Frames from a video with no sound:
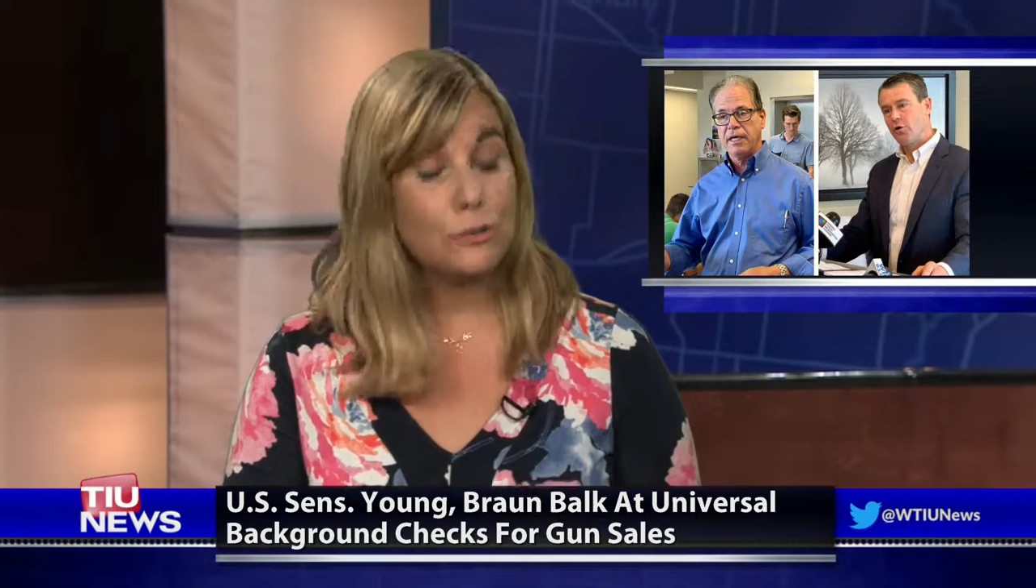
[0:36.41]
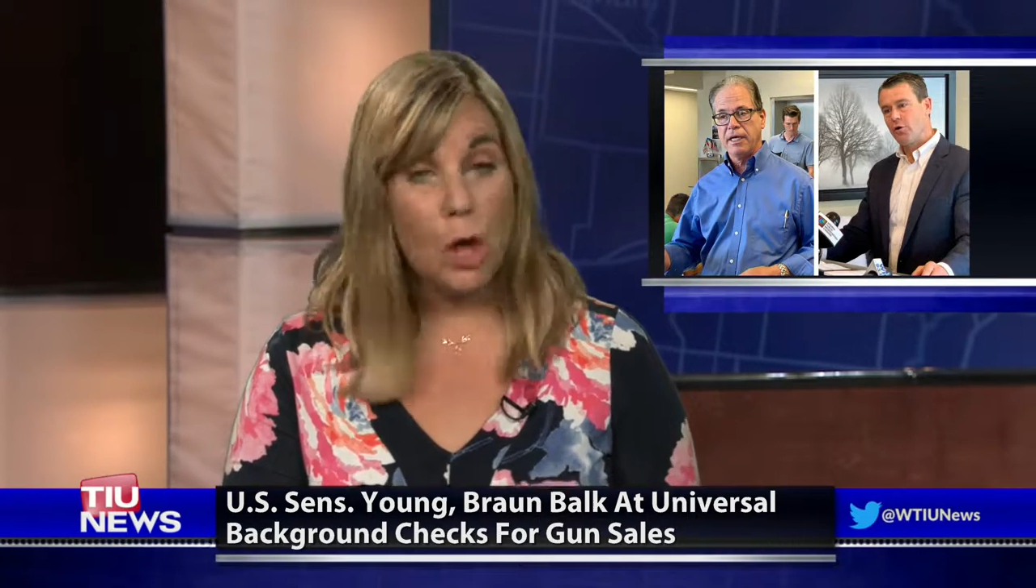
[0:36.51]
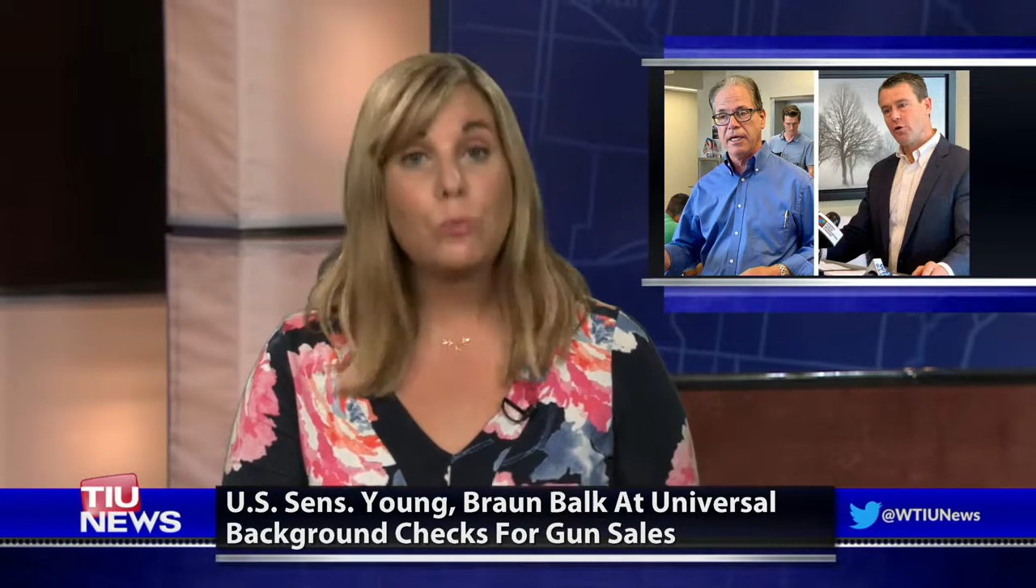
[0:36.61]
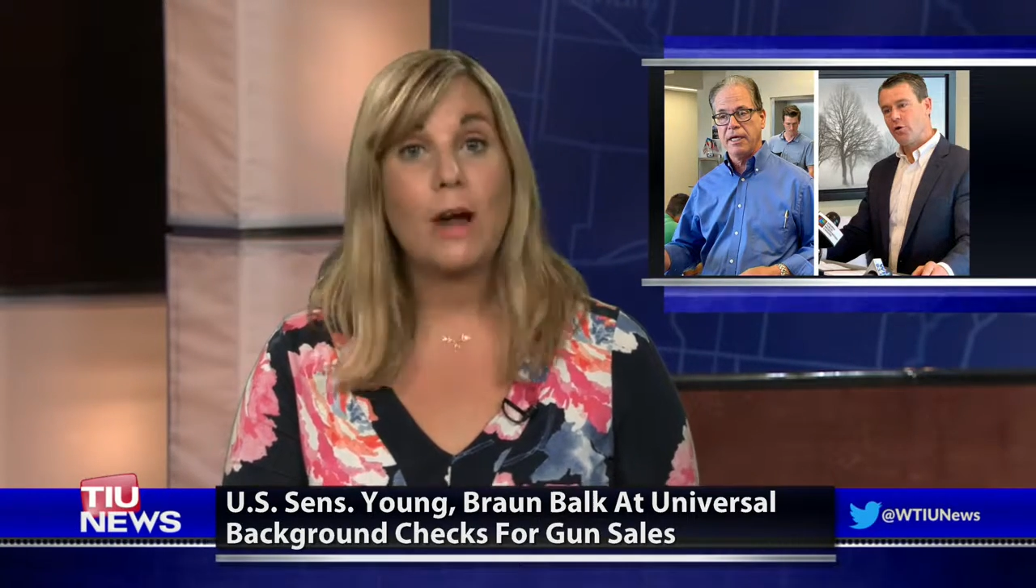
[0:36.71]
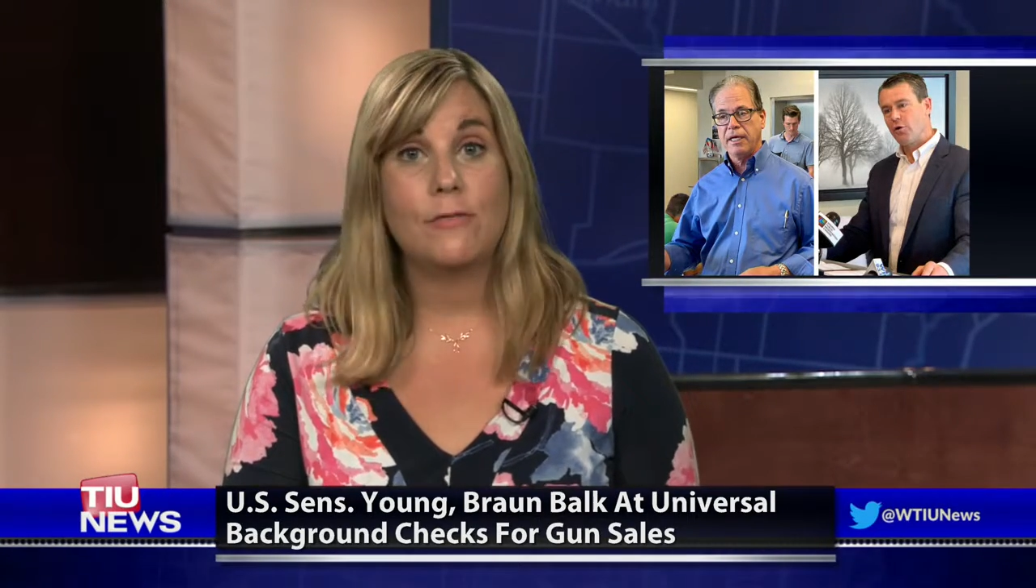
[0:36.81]

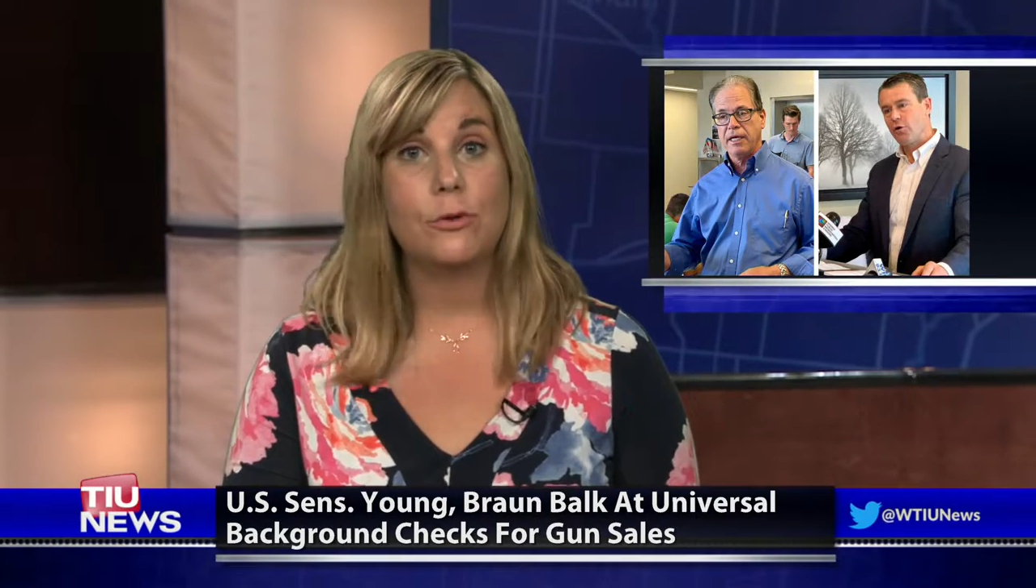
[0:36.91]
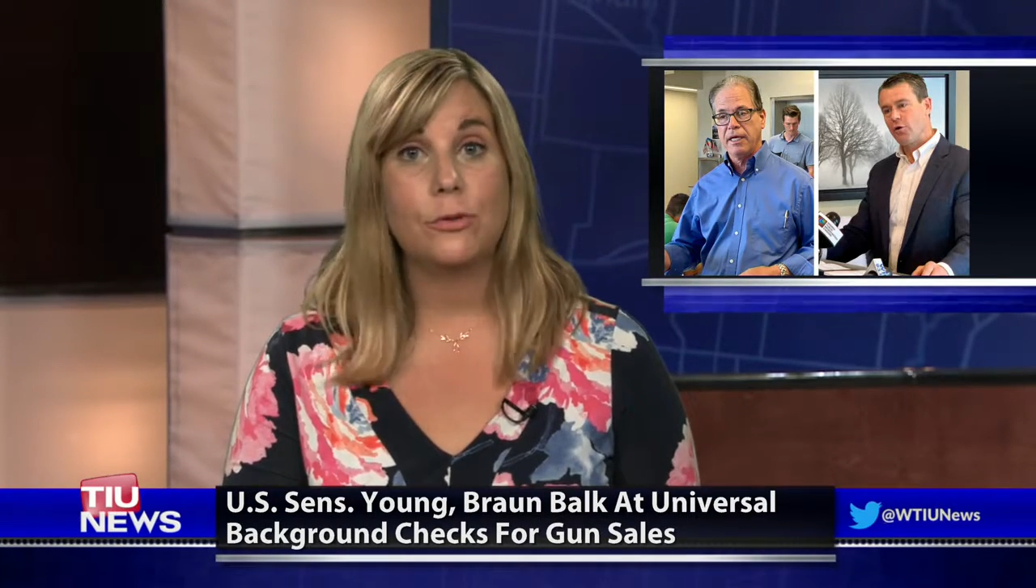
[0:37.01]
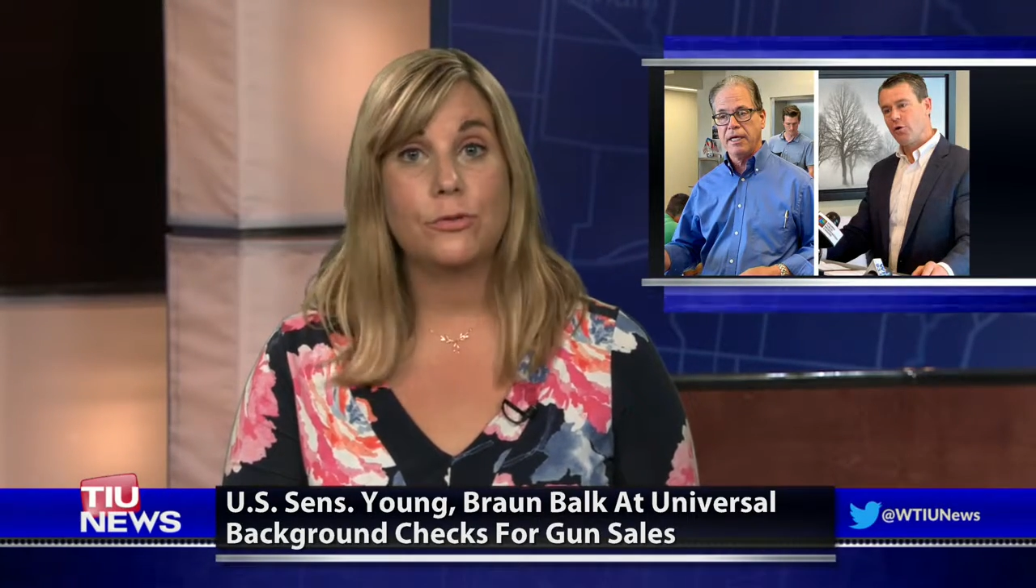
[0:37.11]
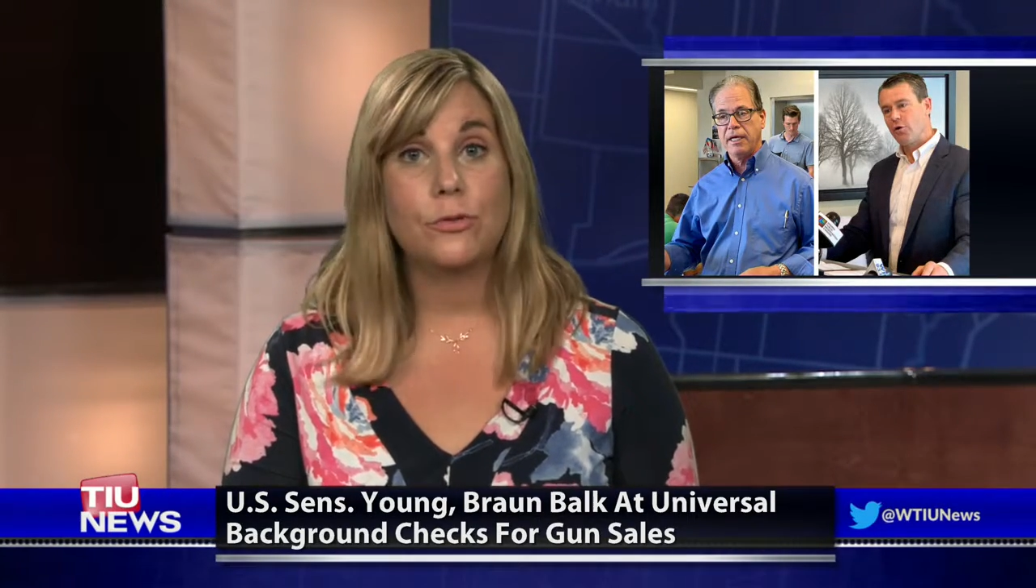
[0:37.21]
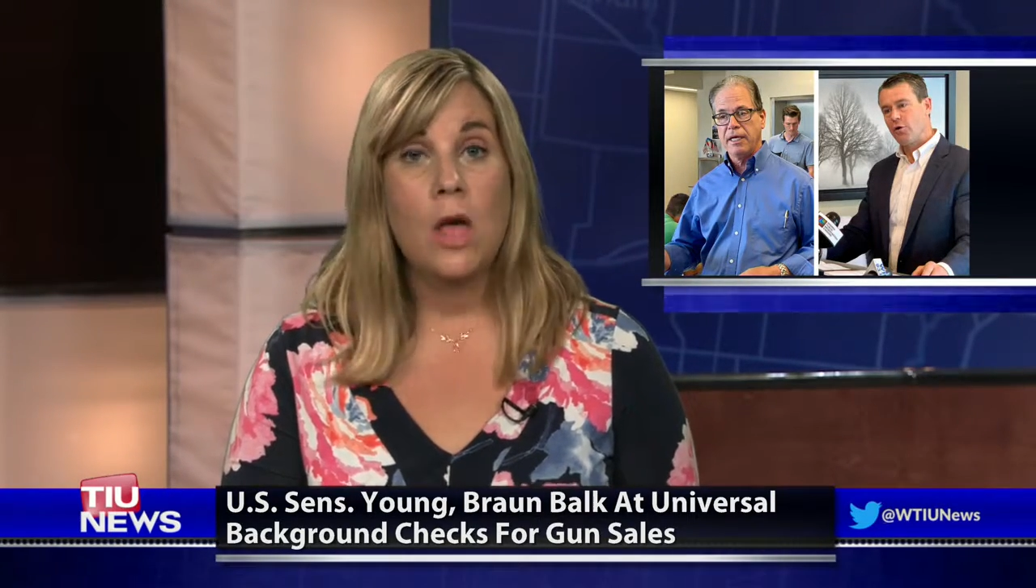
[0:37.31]
assault
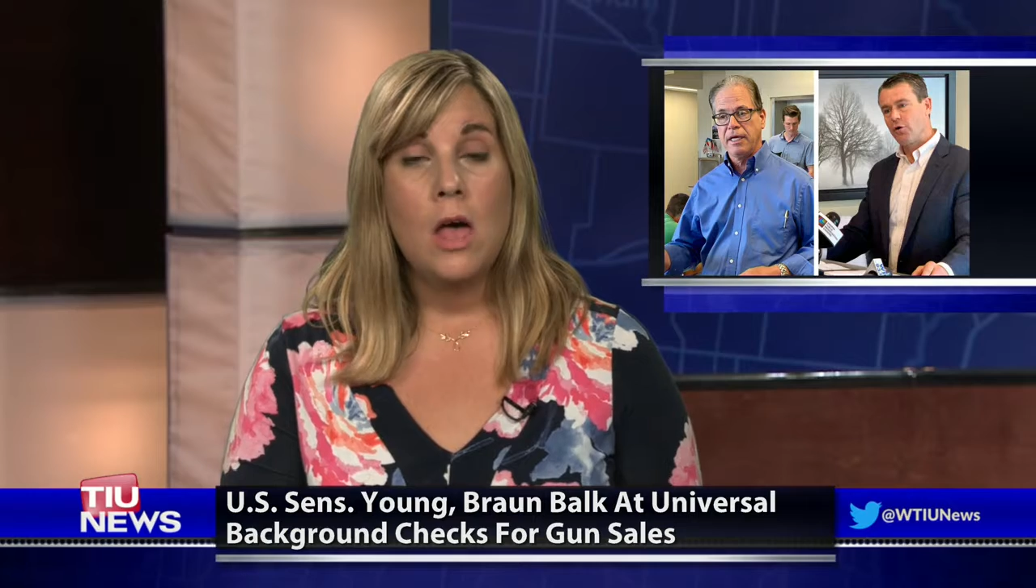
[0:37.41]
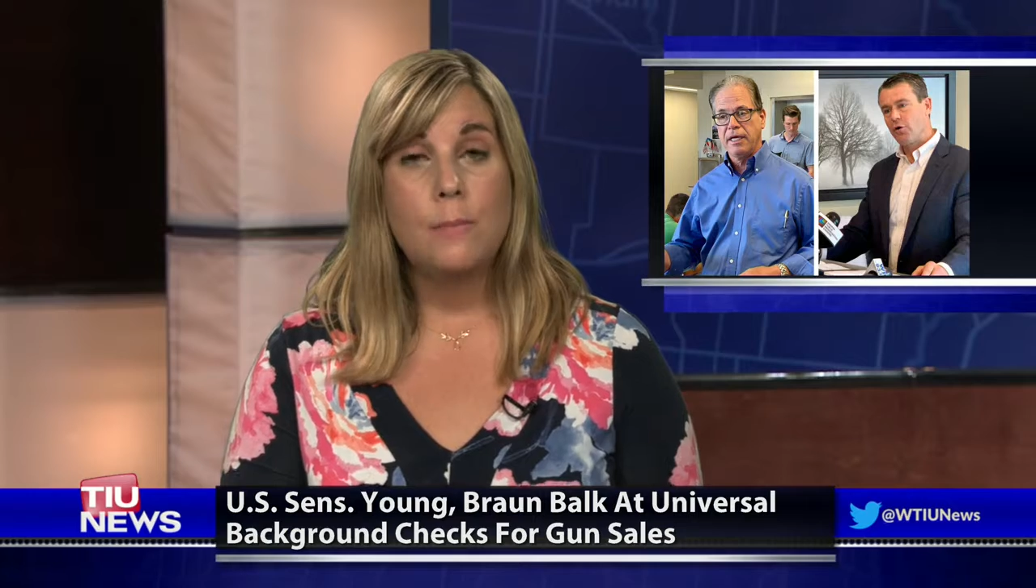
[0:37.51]
rifles.